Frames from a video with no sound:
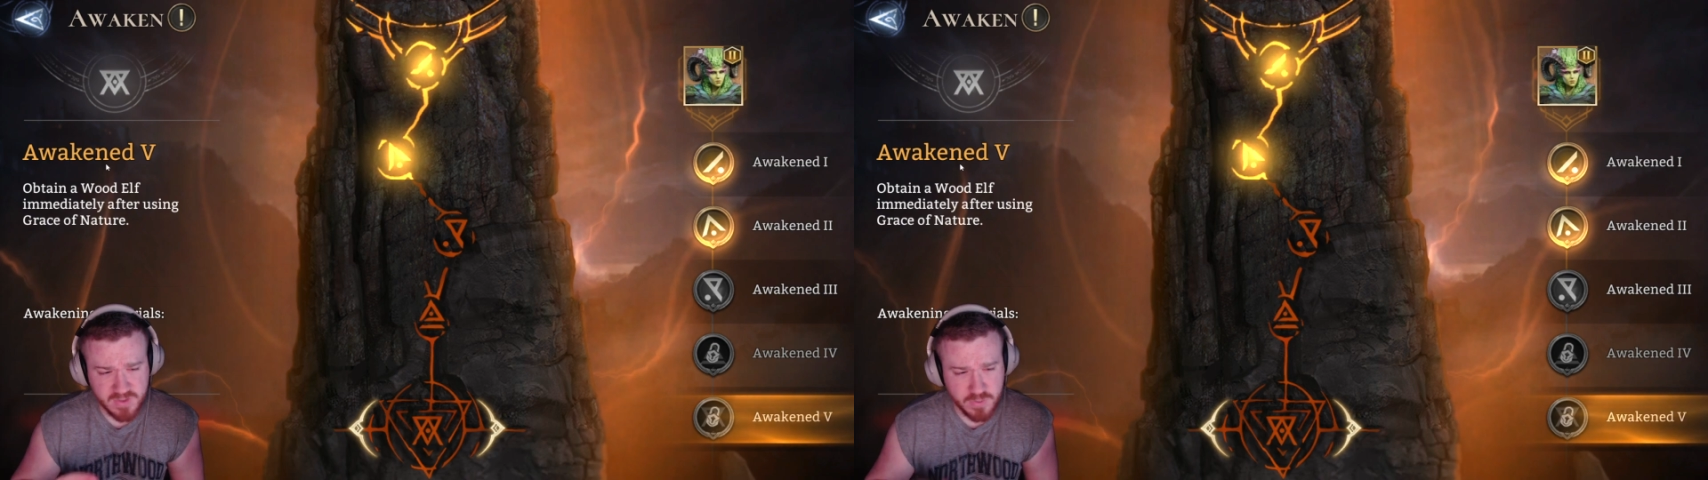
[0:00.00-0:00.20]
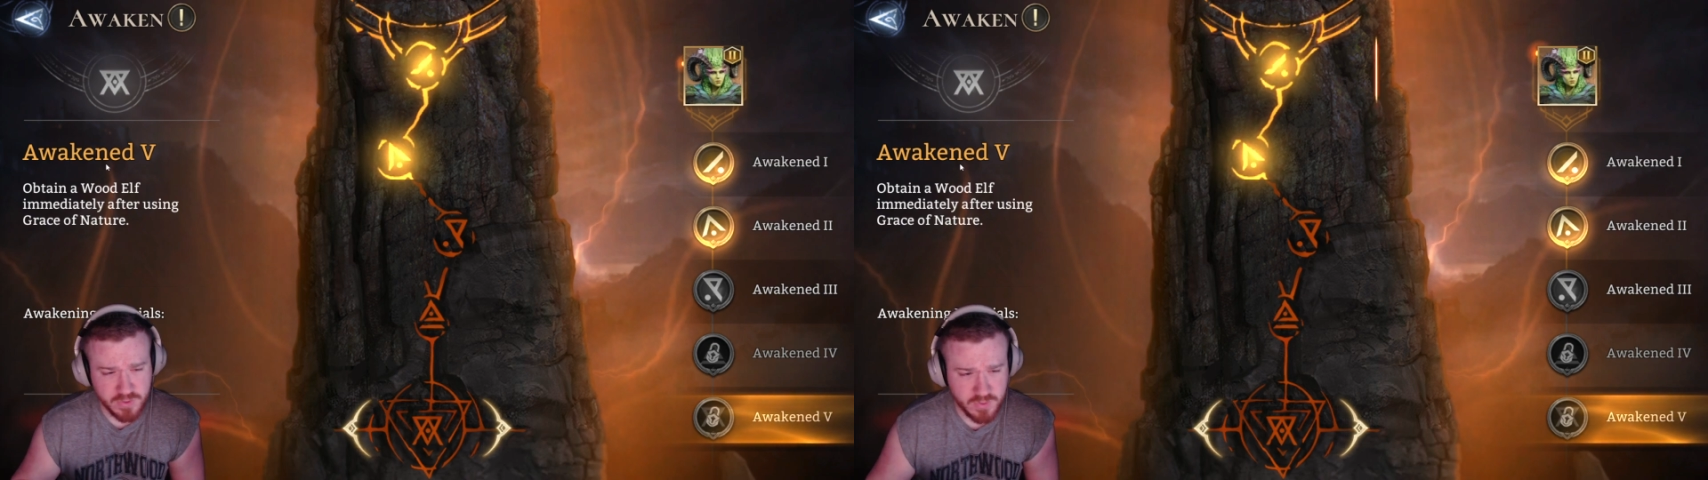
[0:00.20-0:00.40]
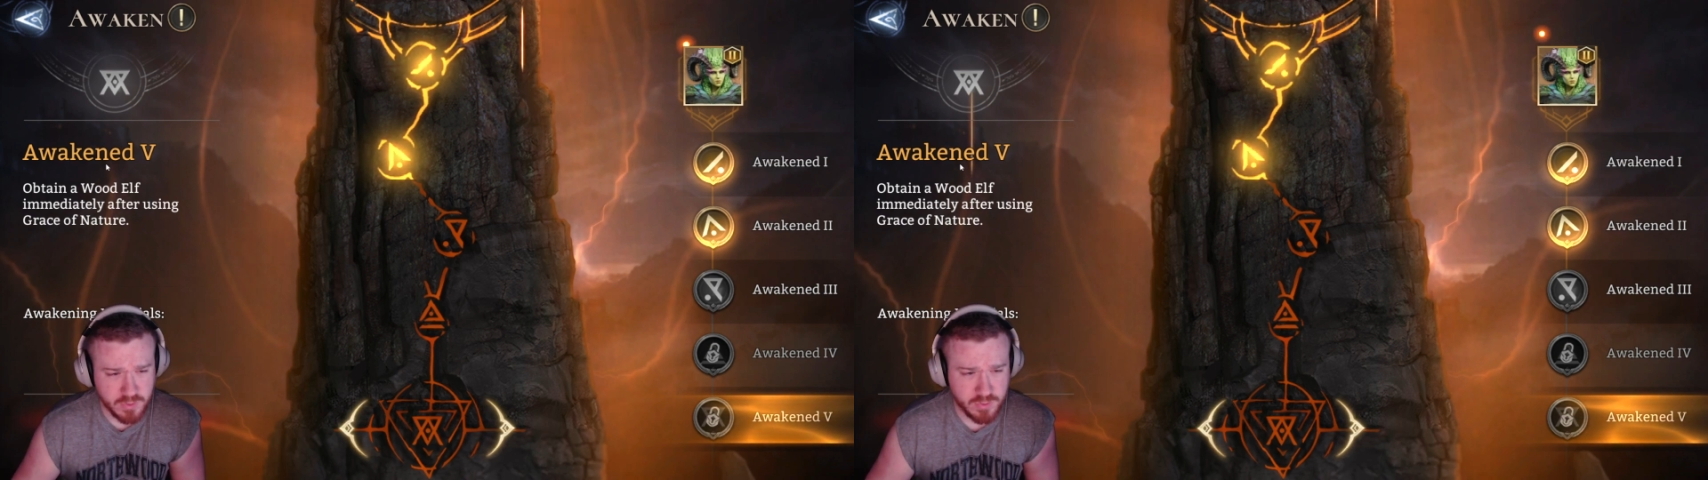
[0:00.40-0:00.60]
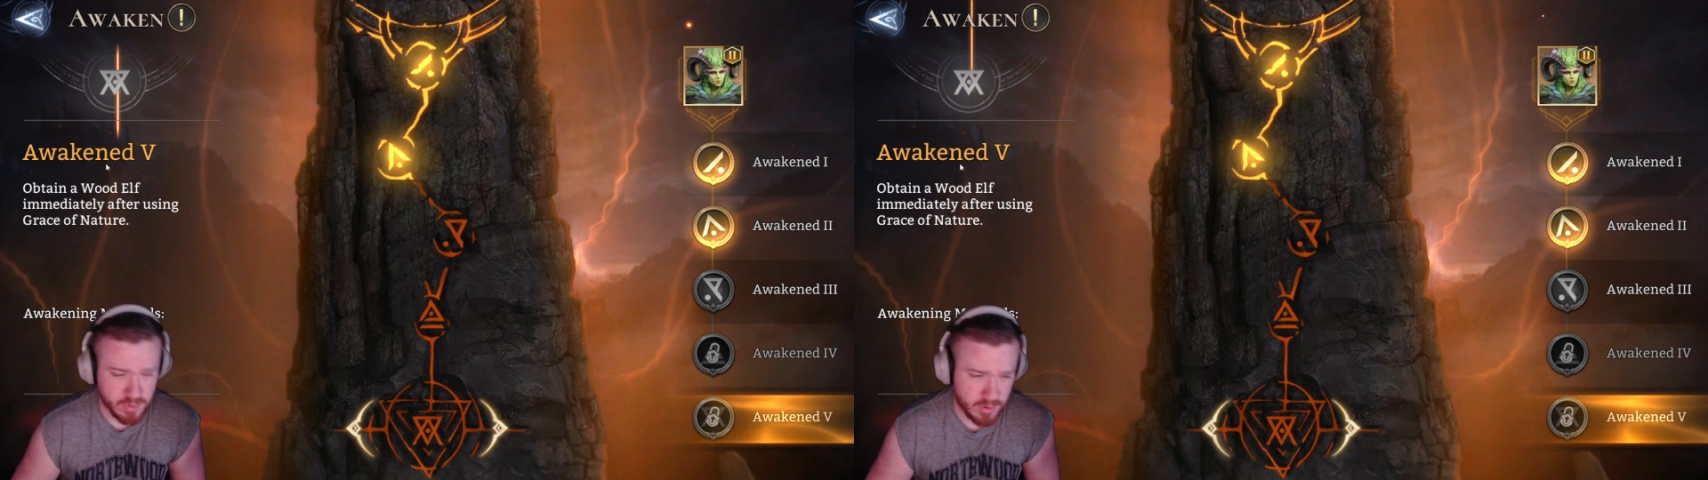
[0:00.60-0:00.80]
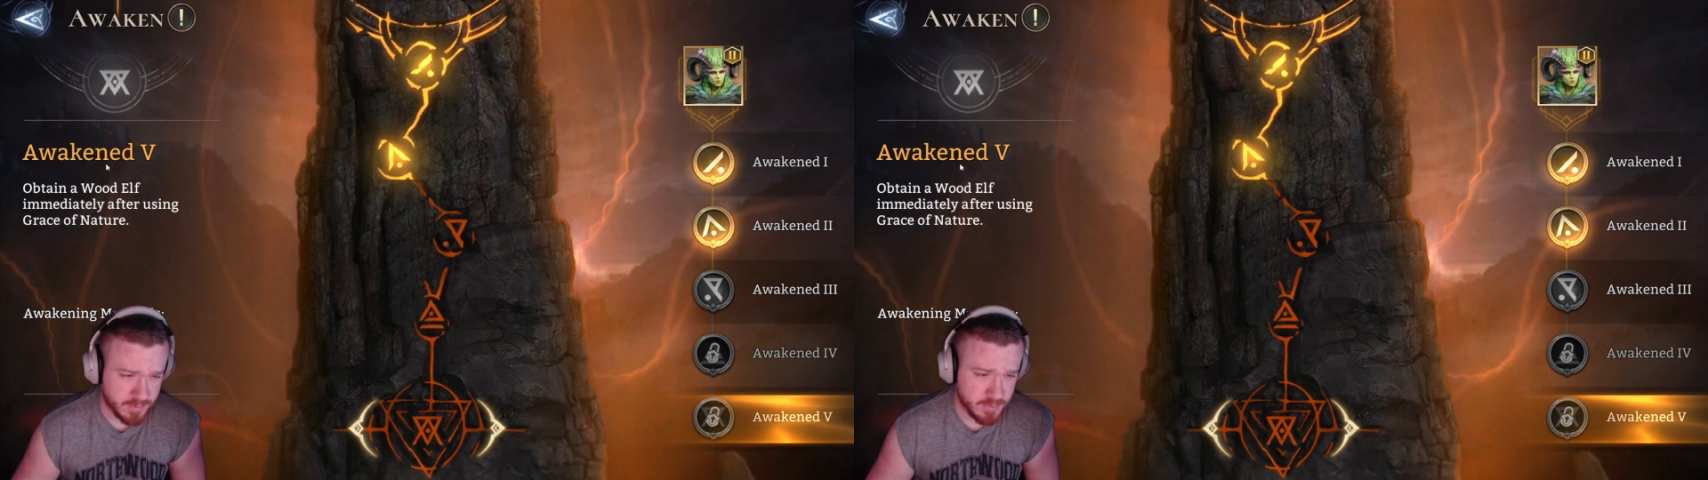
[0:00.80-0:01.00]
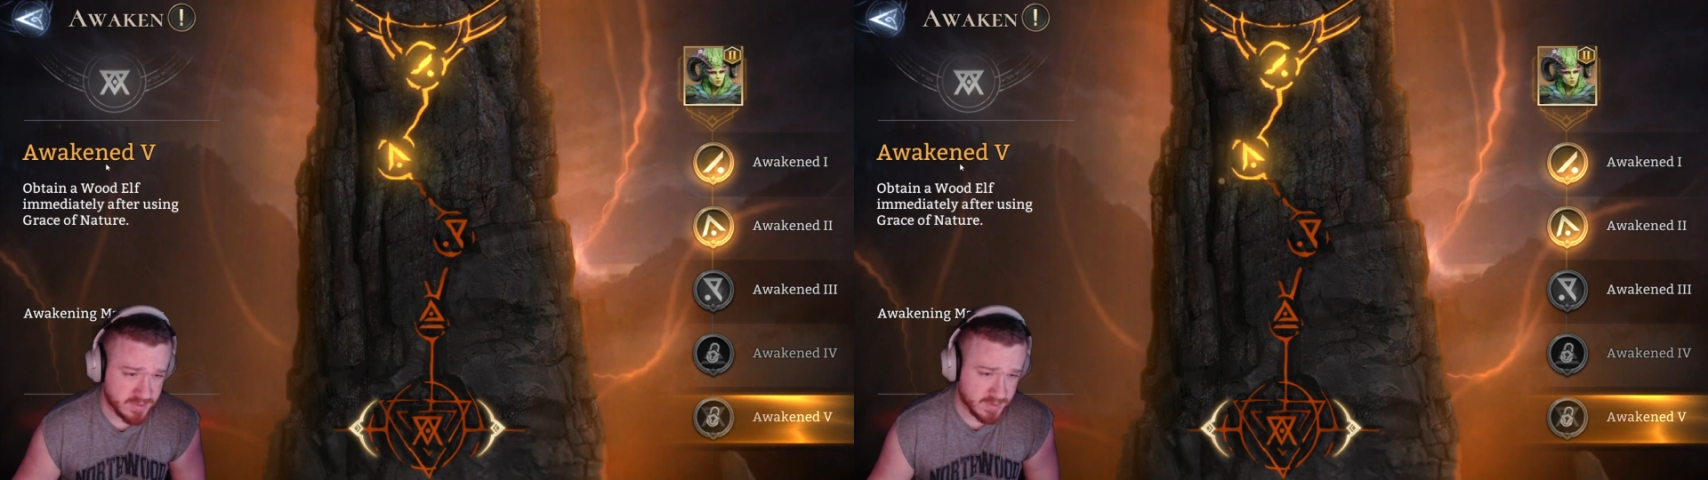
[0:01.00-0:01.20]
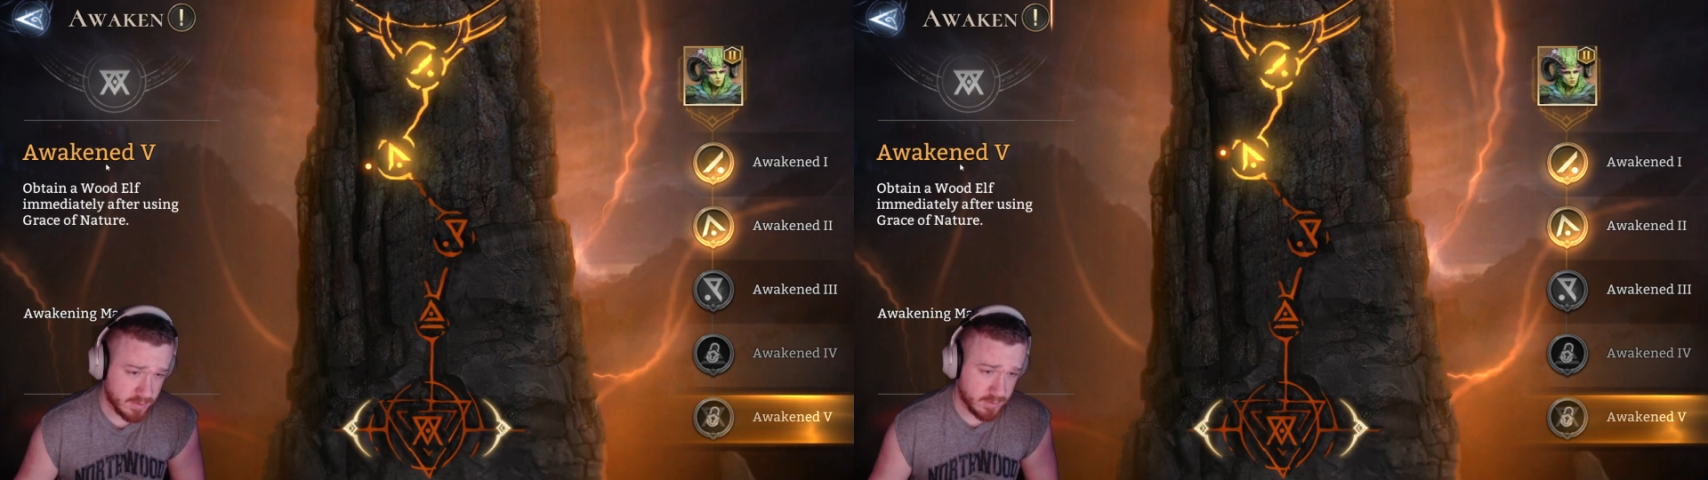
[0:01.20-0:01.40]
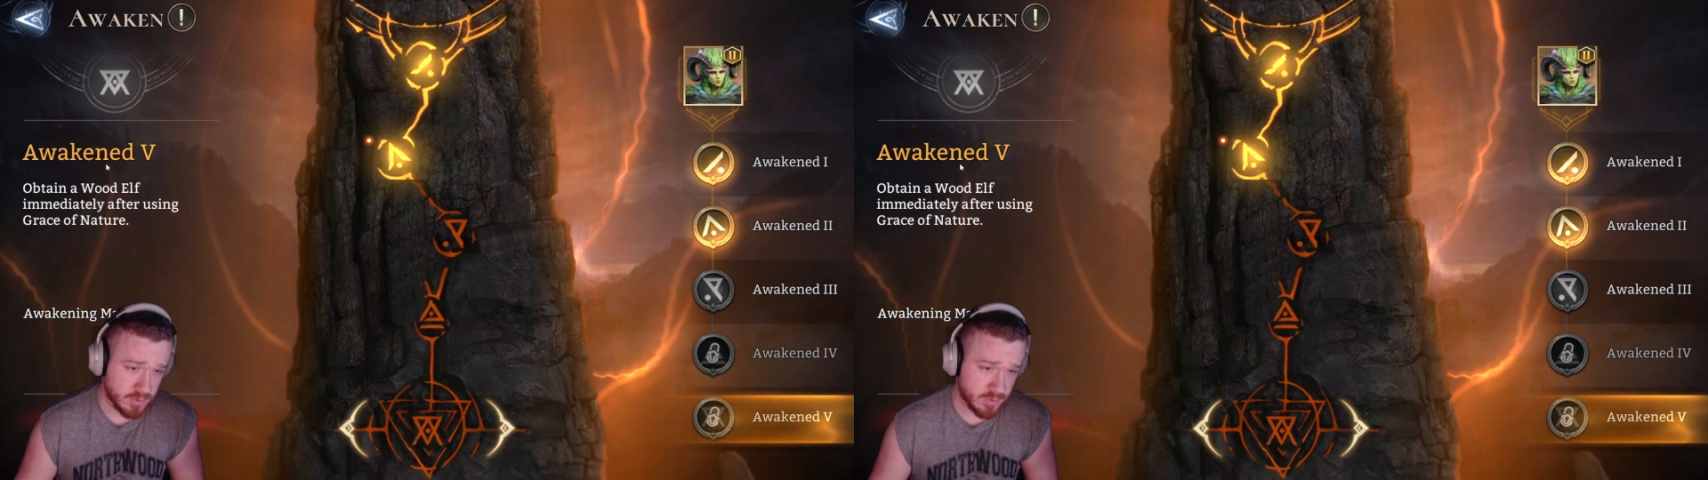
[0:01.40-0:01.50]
soon as you use her ultimate skill,